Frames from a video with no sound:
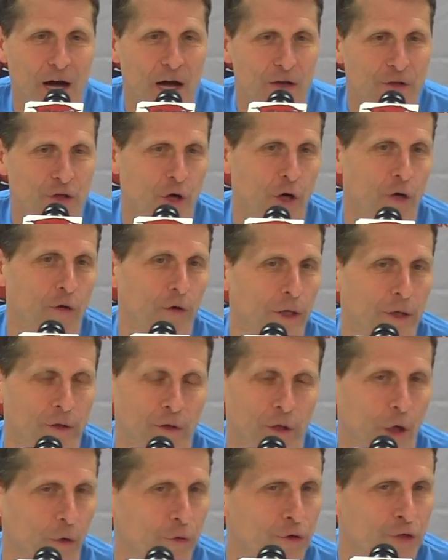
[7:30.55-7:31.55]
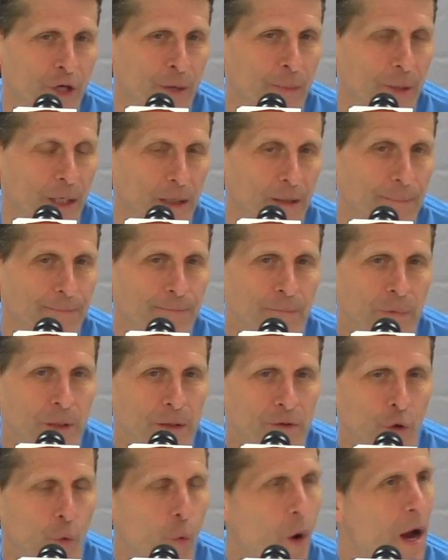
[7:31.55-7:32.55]
Certainly, you know, Jimmy,
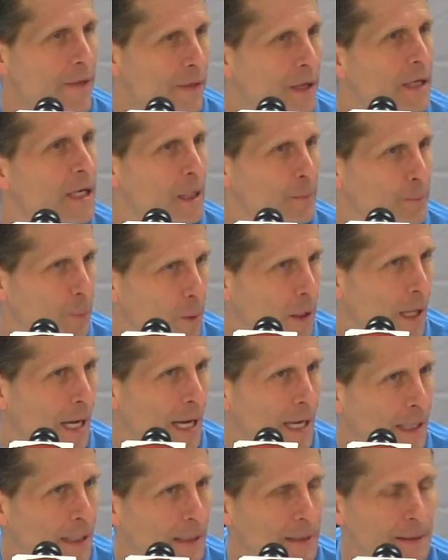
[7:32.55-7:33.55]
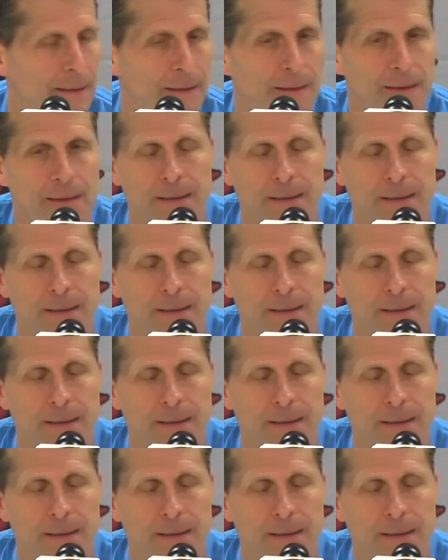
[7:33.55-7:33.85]
the way that he played,